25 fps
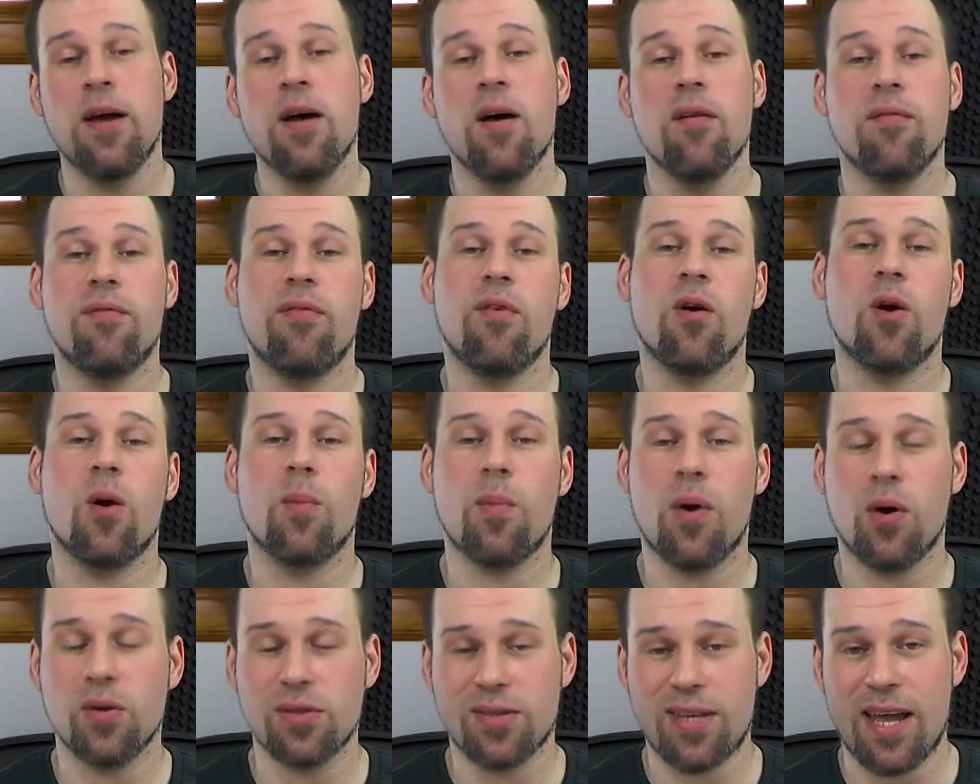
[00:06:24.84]
for
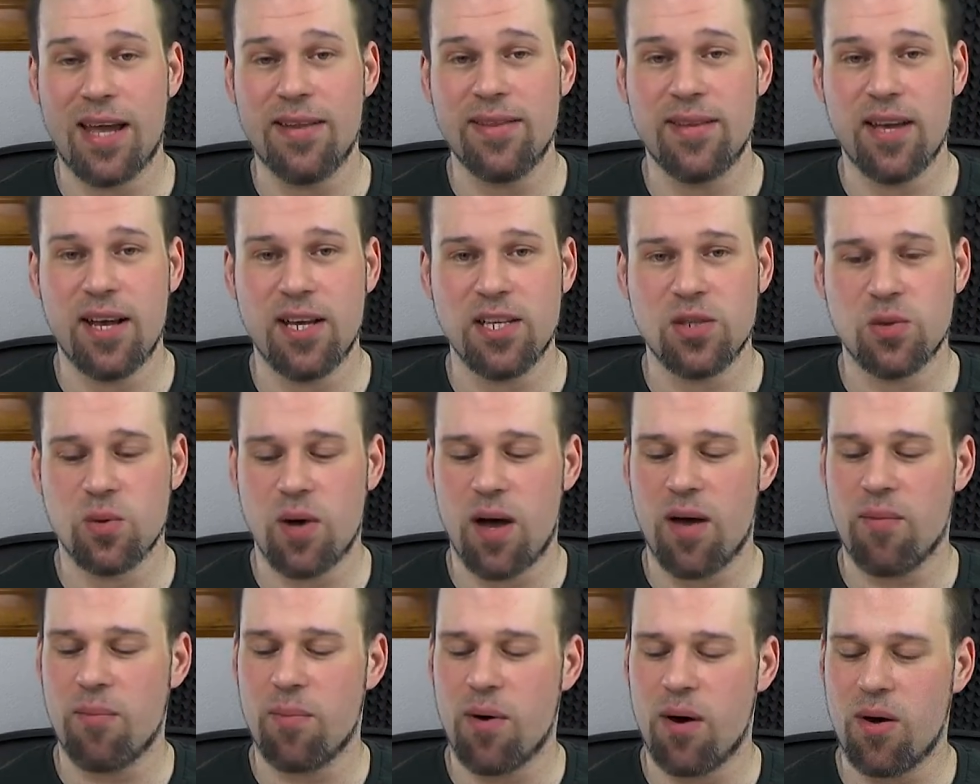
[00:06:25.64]
about 10 days,
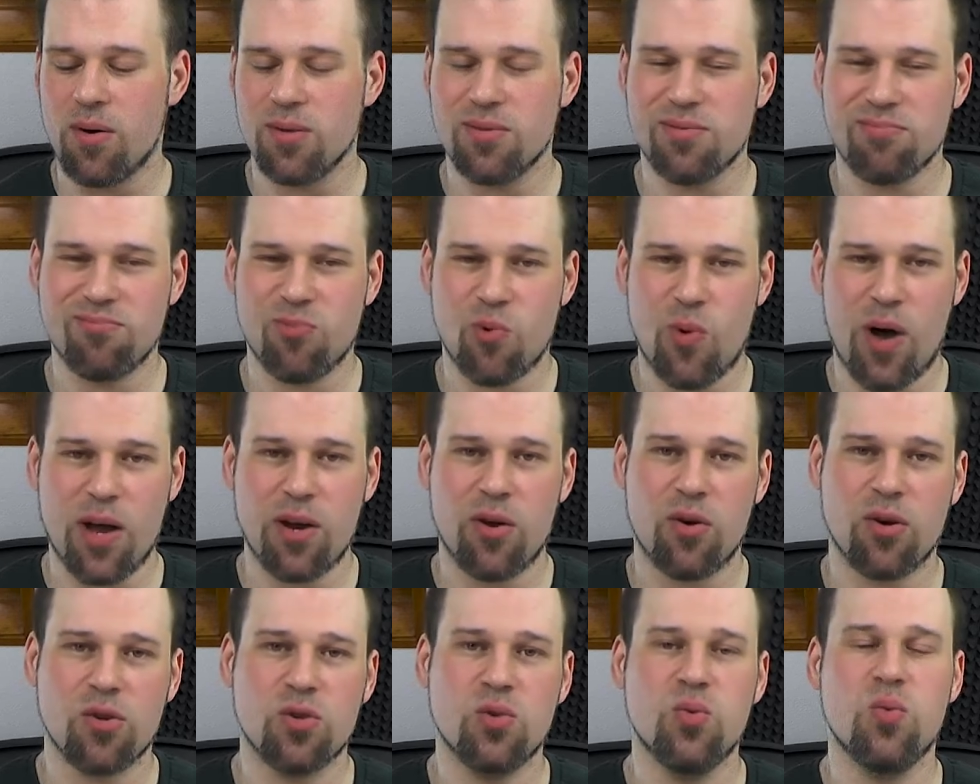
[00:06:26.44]
about 1
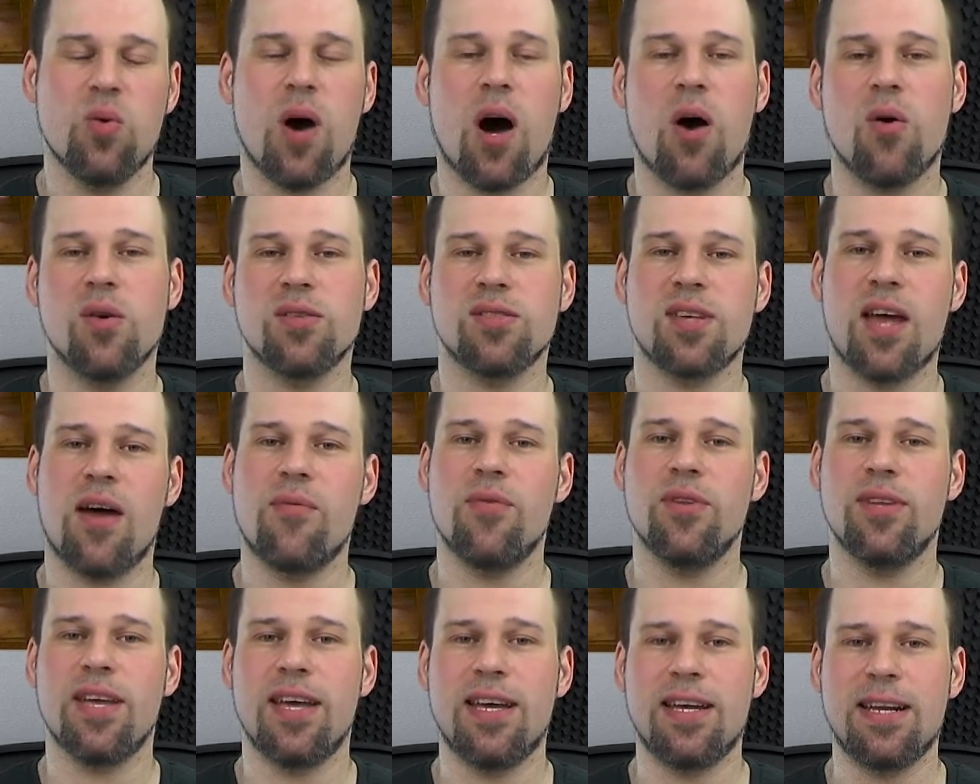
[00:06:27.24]
or 2 hours
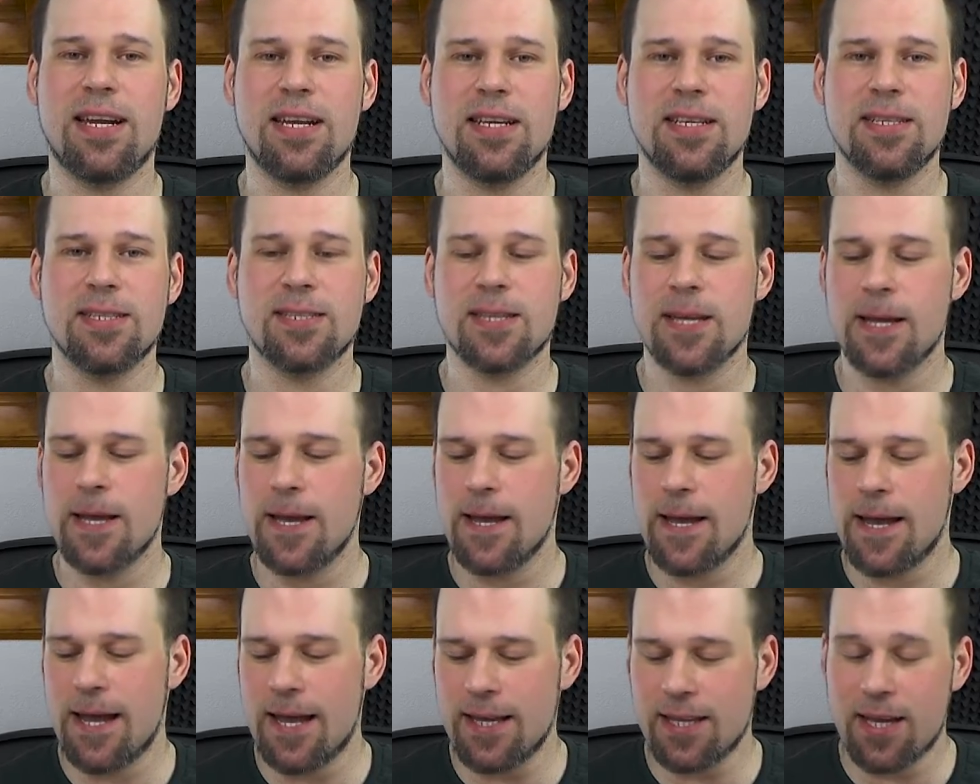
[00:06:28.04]
every day at least,
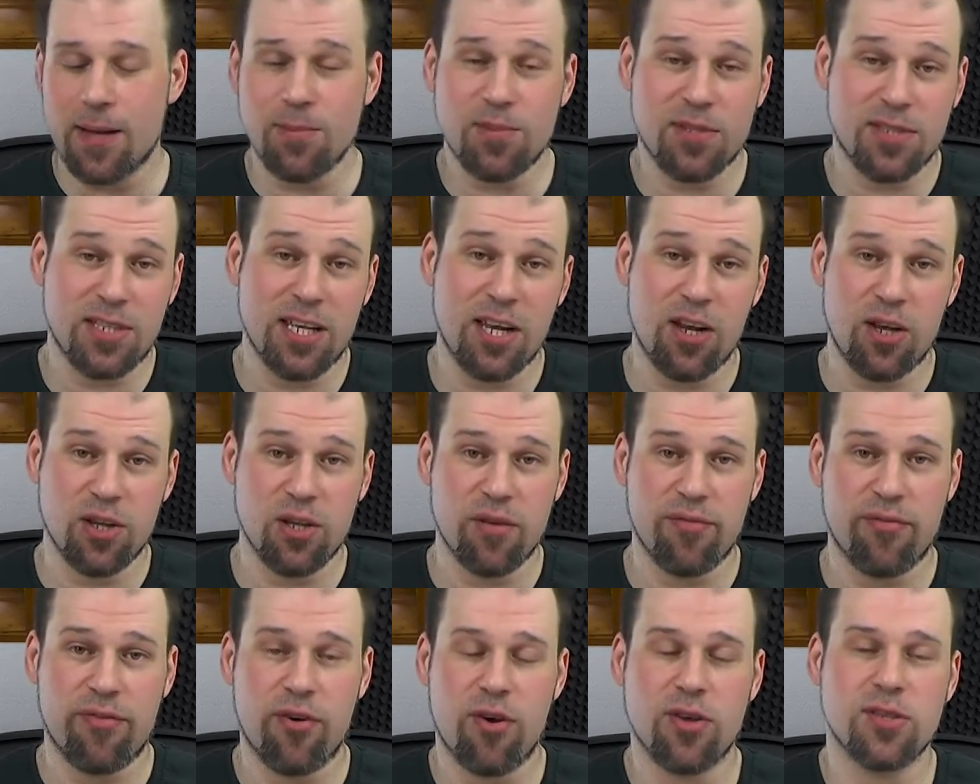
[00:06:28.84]
and I'm still on
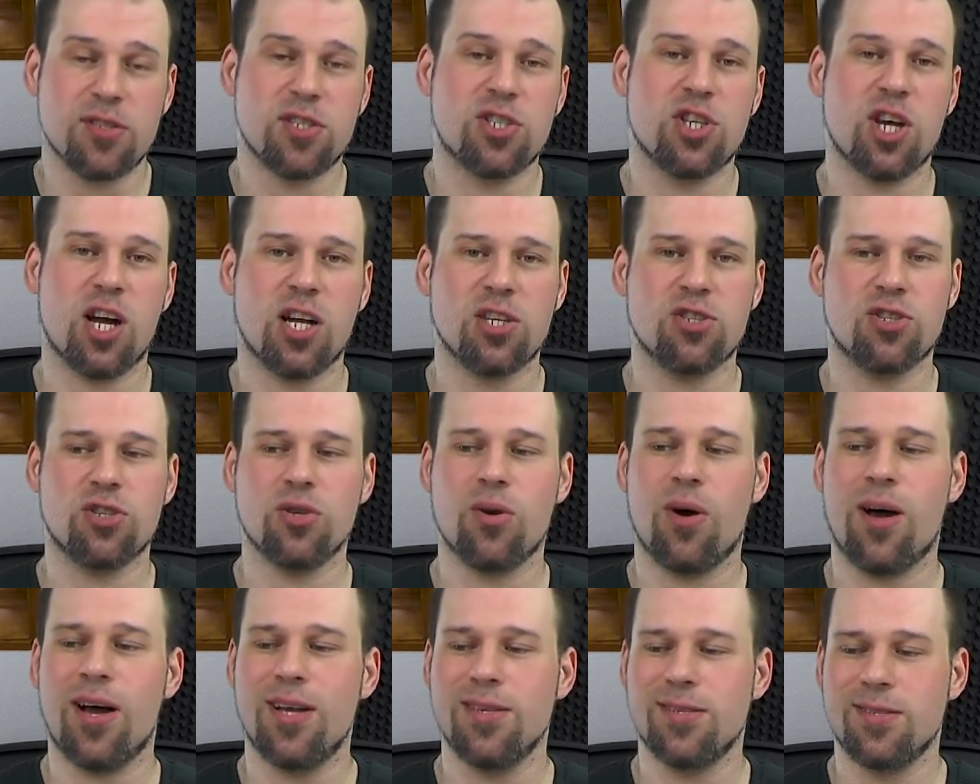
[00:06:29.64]
the first charge,
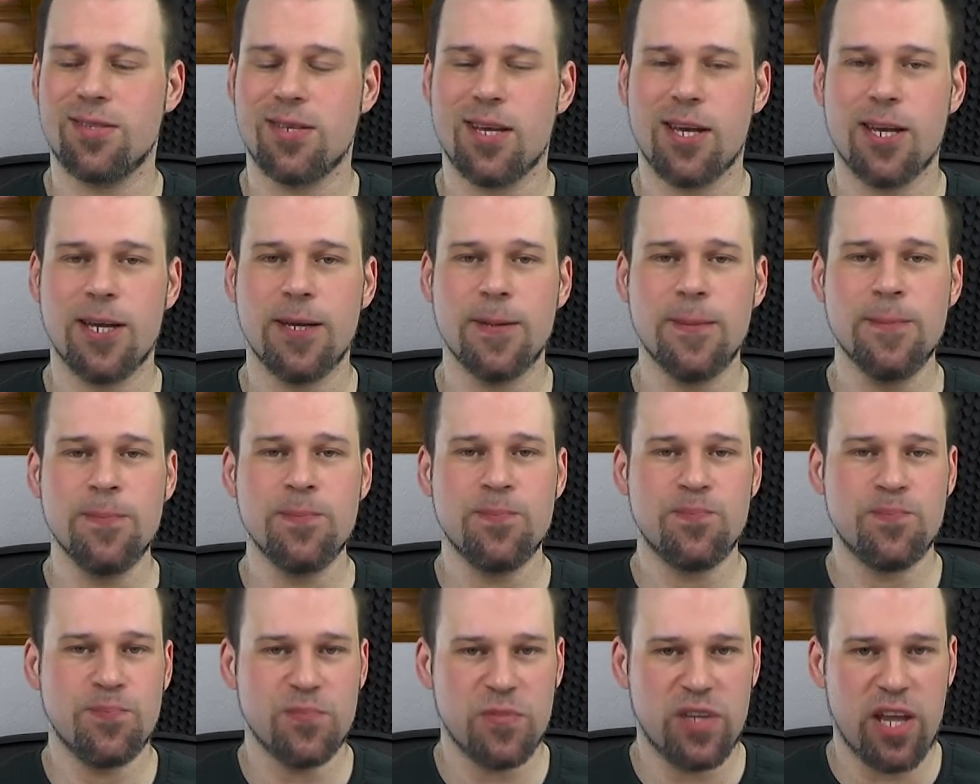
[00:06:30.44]
so I say
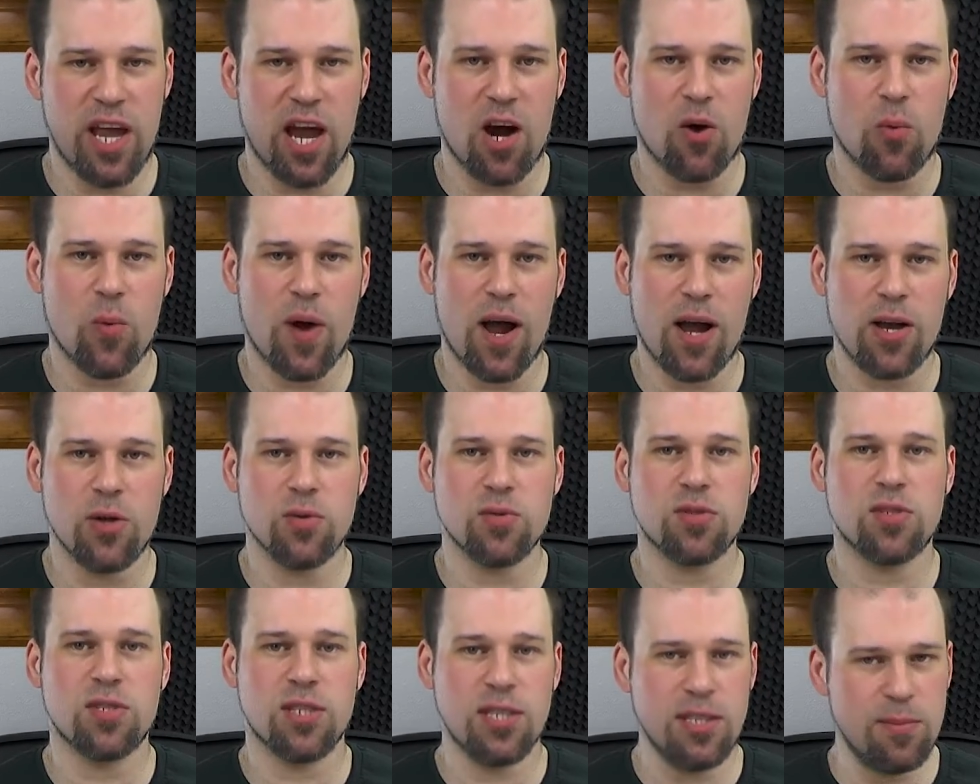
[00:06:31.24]
their
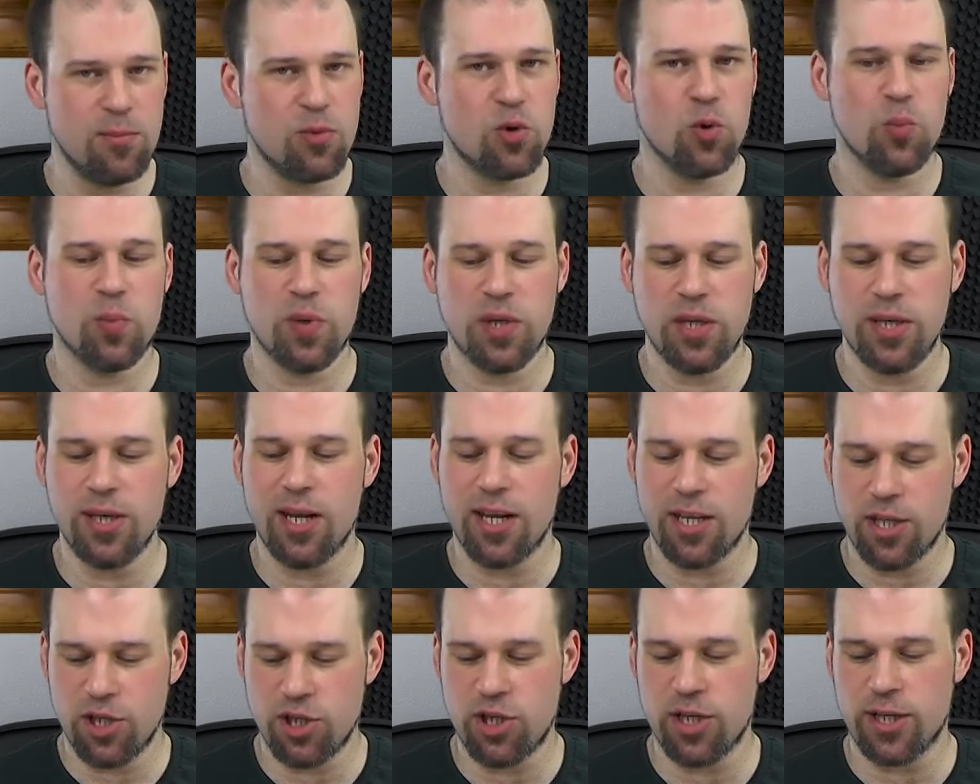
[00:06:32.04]
values seem to be
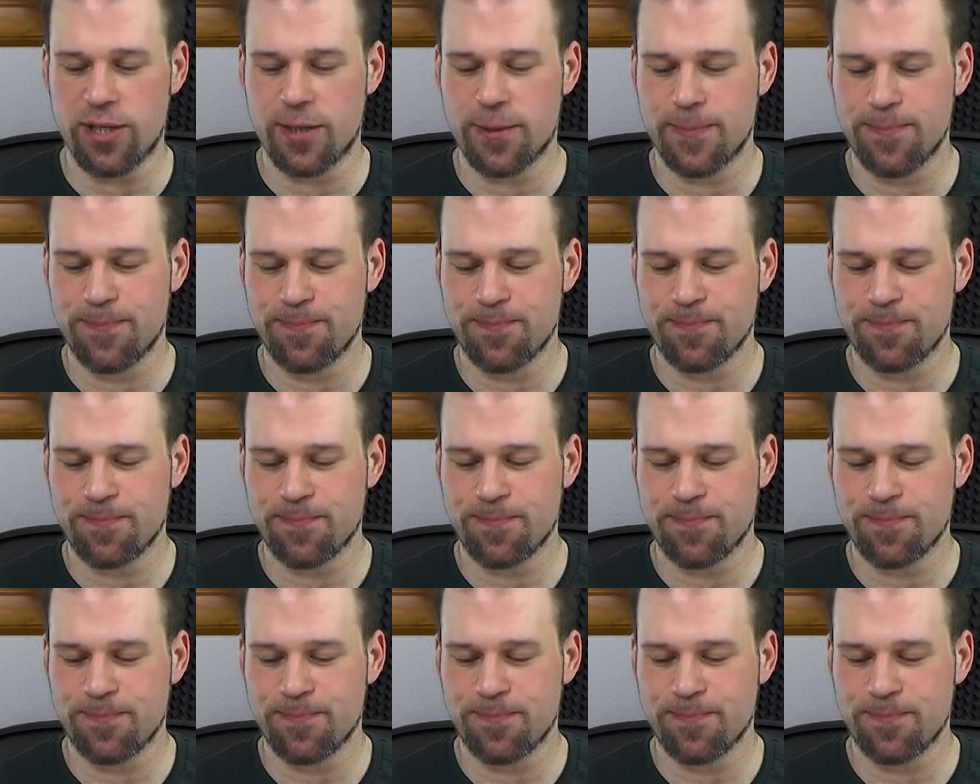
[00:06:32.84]
legit.